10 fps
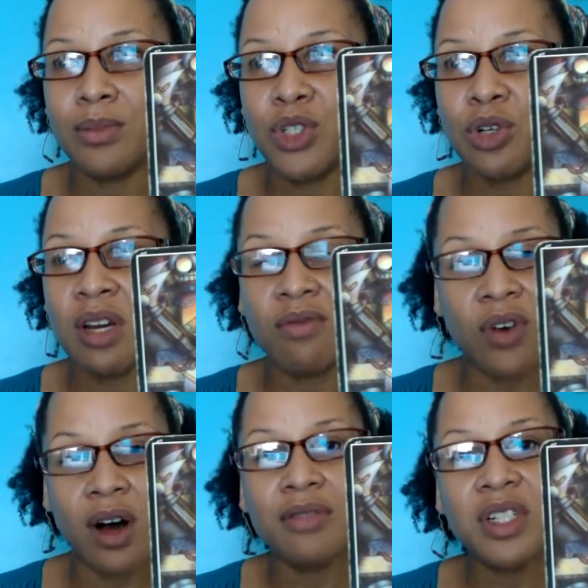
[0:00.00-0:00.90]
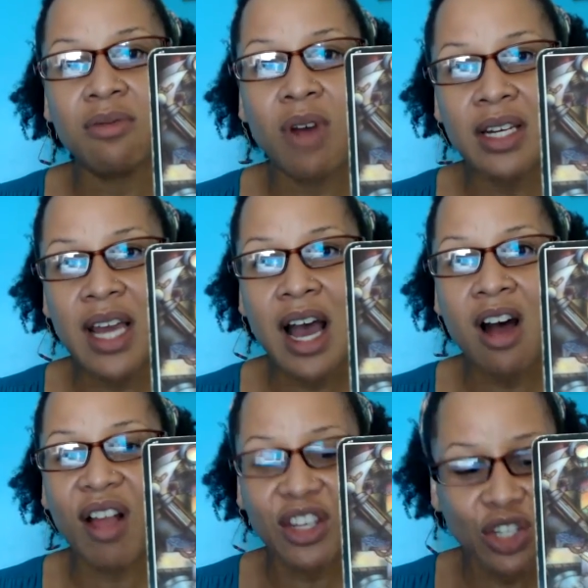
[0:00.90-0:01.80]
you're involved in right
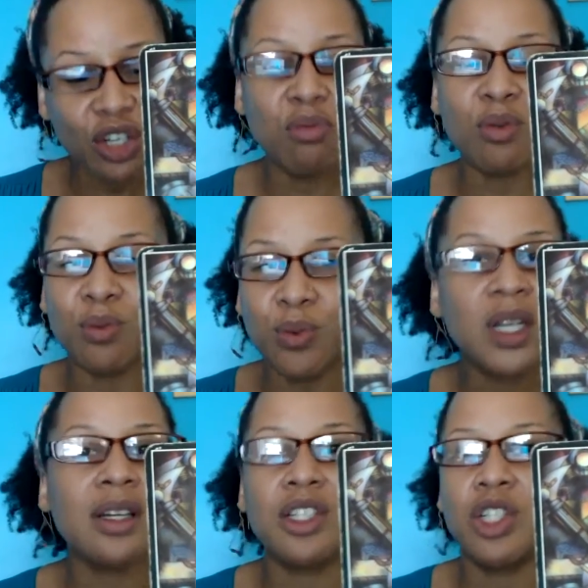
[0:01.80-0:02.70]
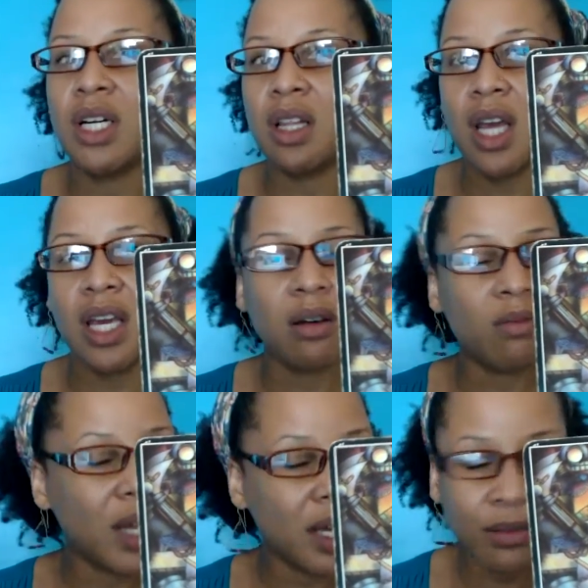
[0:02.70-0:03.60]
now, like you were really trying to like
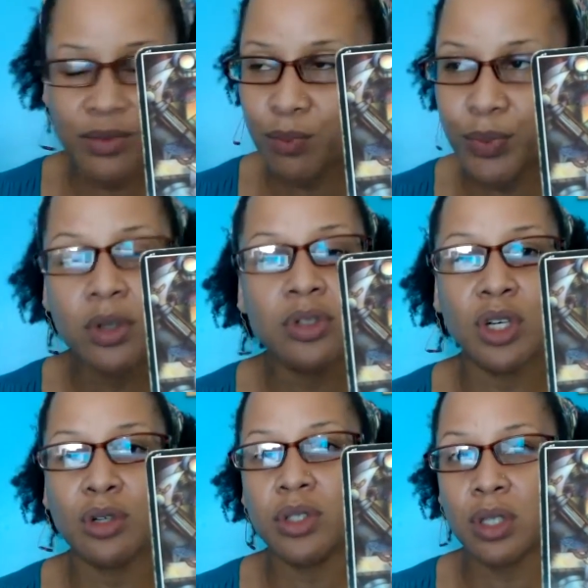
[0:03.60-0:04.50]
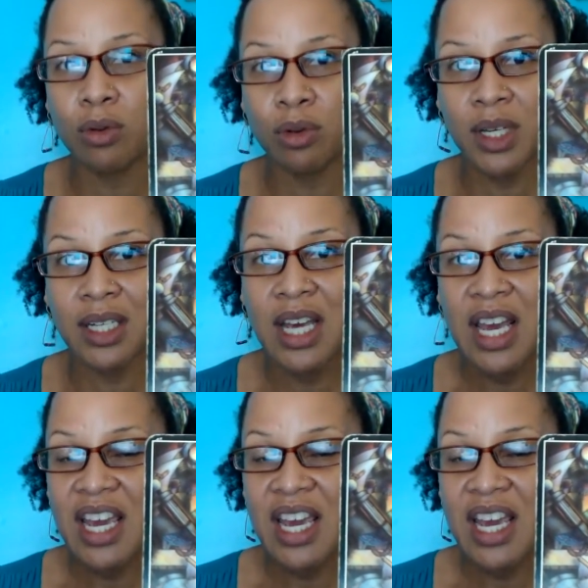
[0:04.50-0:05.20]
bulldoze through it.